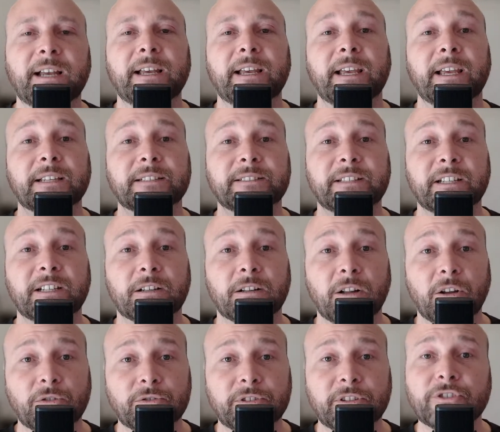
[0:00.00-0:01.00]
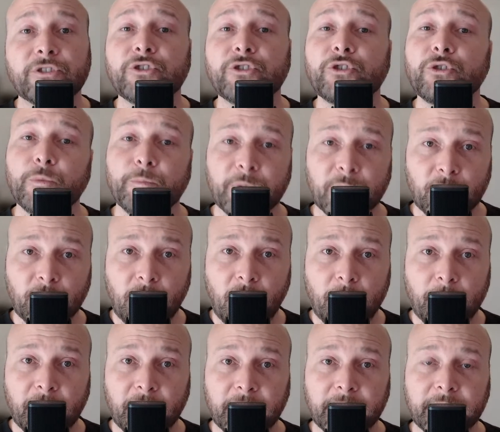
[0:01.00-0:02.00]
is the closest super
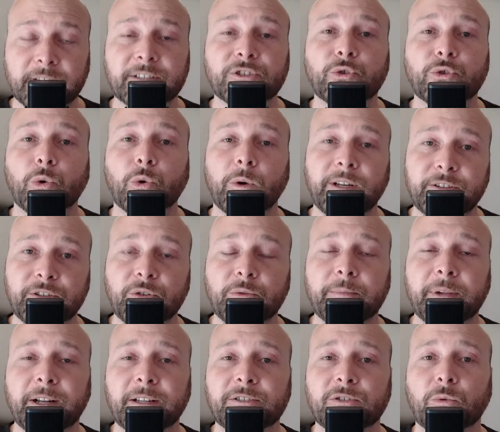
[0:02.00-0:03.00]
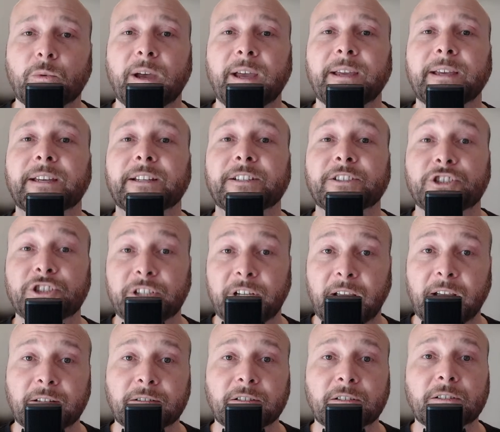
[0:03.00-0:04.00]
Walmart is 22 minutes away in
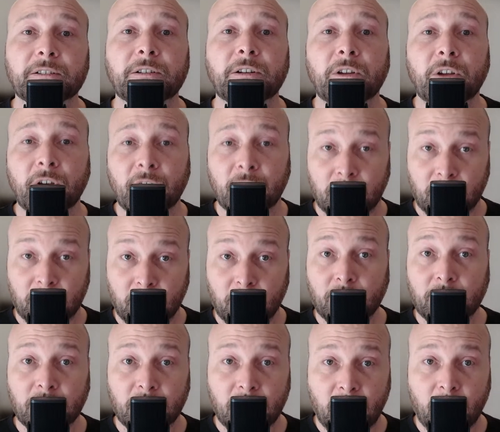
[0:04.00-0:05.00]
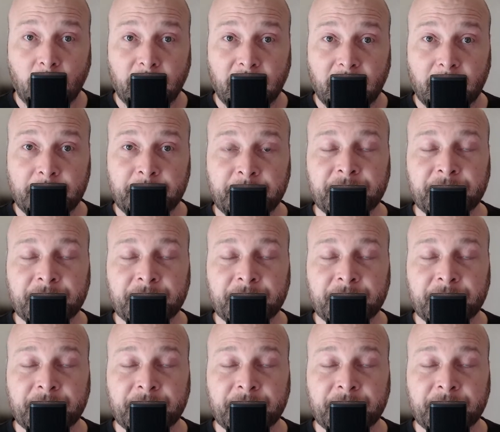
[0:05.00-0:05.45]
Chandler, Oklahoma.